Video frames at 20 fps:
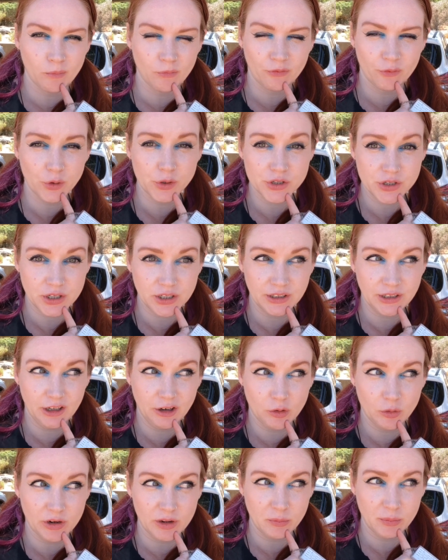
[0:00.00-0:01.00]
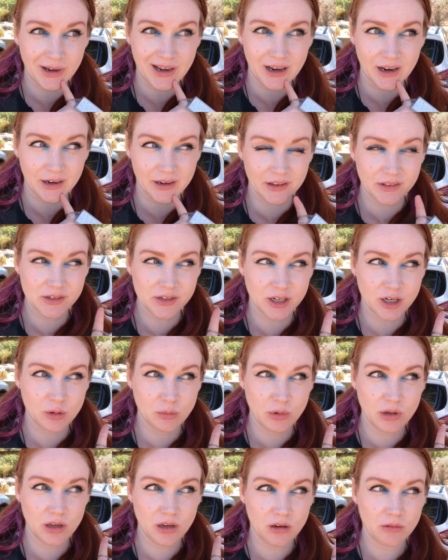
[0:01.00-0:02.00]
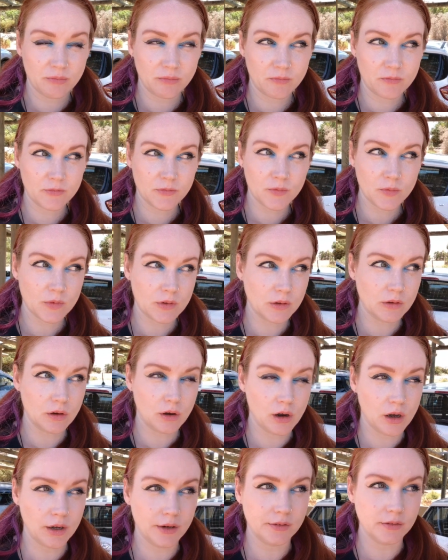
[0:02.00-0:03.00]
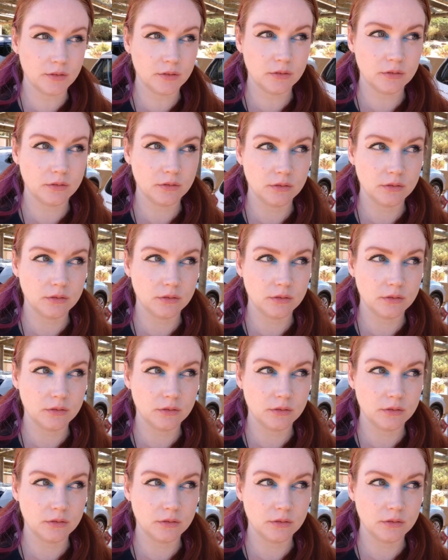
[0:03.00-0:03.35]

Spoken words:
Fortunately, going back, it's gonna be on